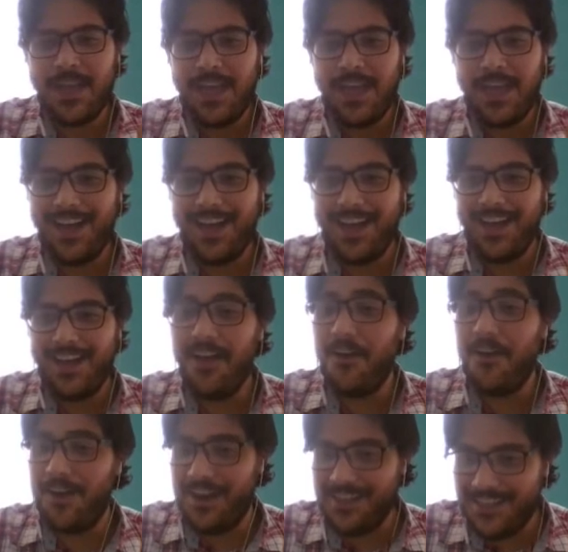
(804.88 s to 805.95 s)
All
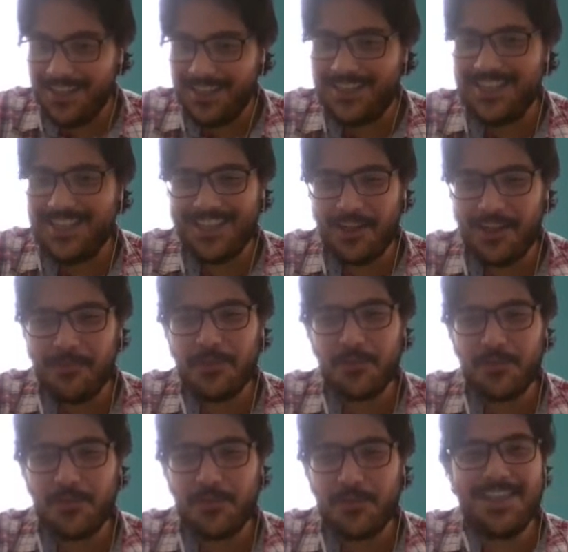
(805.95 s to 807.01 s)
right, Cynthia loves
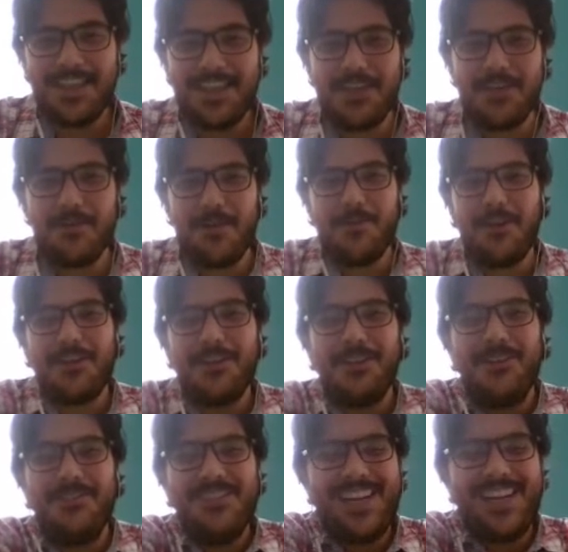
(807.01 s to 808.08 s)
Friends. Thank you. I'm not
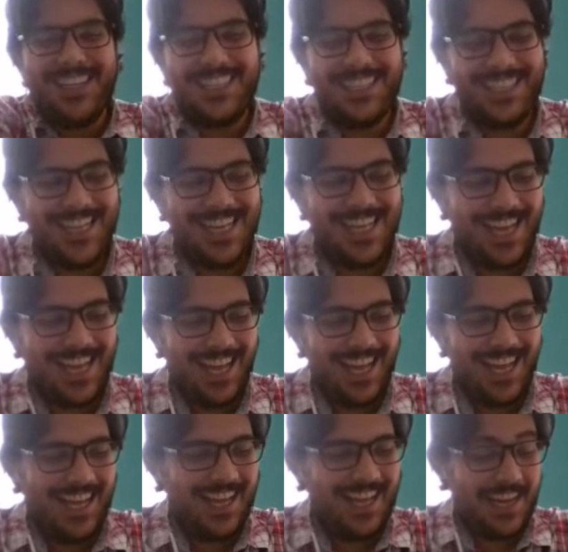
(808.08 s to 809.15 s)
alone there.
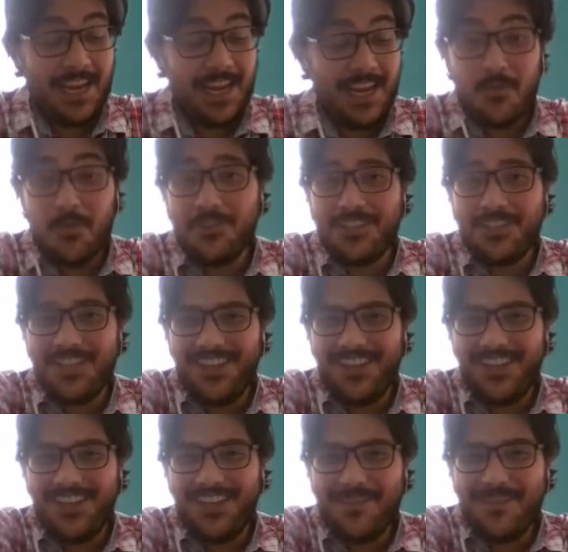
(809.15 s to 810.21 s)
I can quote a lot
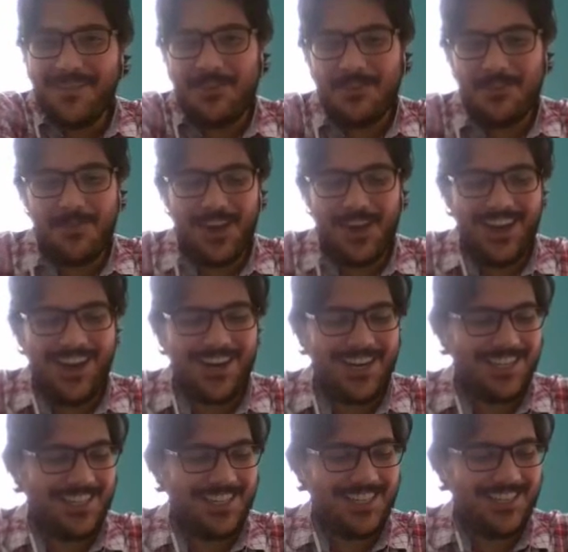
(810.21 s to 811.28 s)
of episodes by
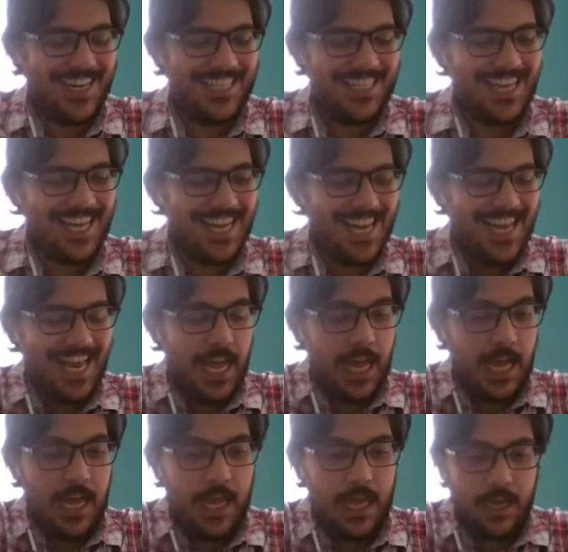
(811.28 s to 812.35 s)
heart, right?
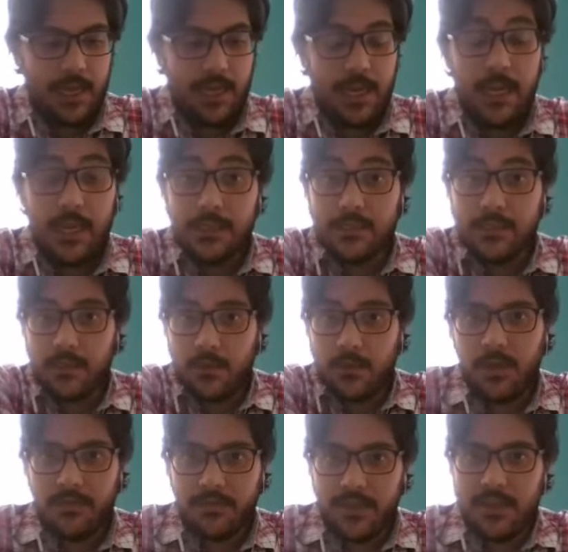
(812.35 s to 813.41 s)
And
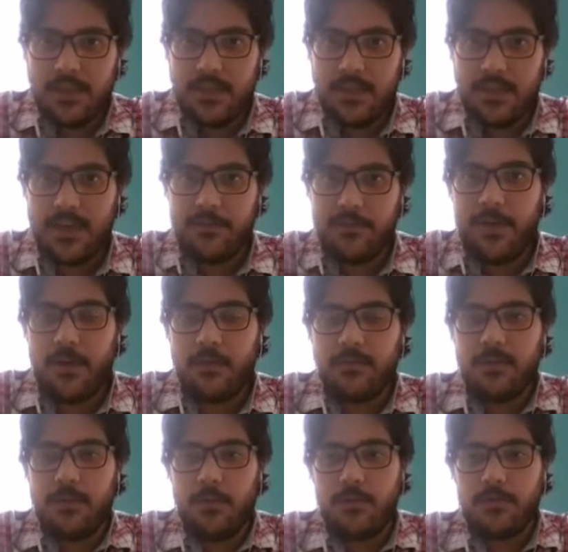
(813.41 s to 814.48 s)
one of the things that I found
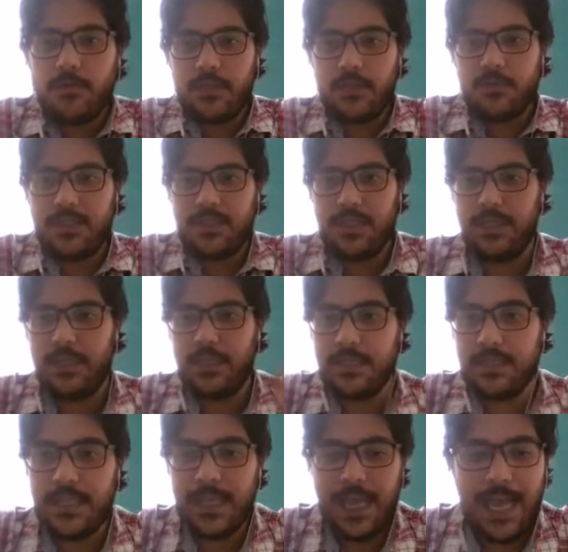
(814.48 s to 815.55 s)
the most interesting
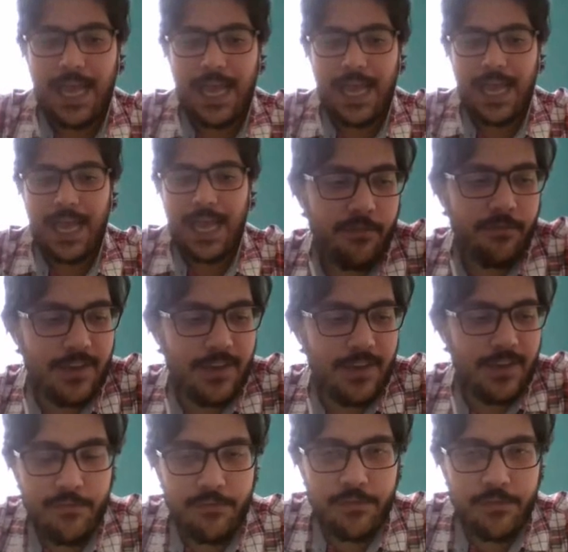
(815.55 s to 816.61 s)
is I have
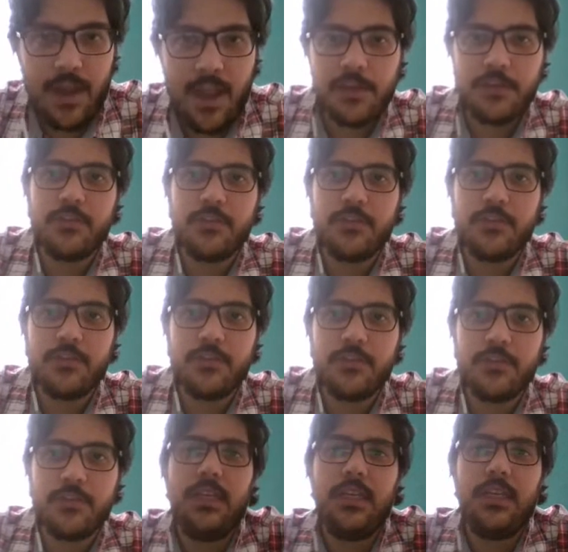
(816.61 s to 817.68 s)
never
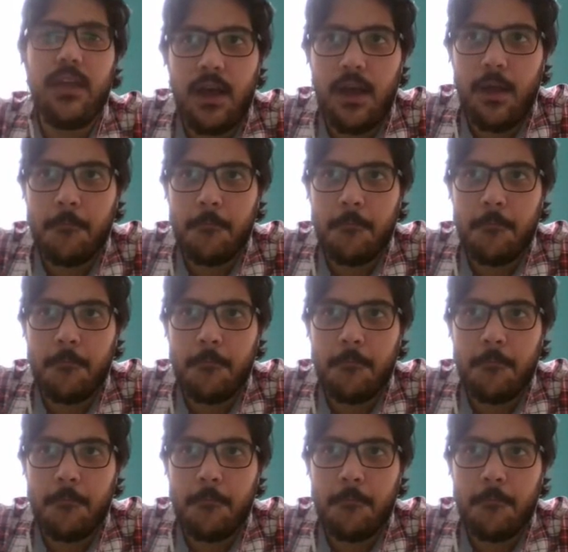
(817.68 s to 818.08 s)
actually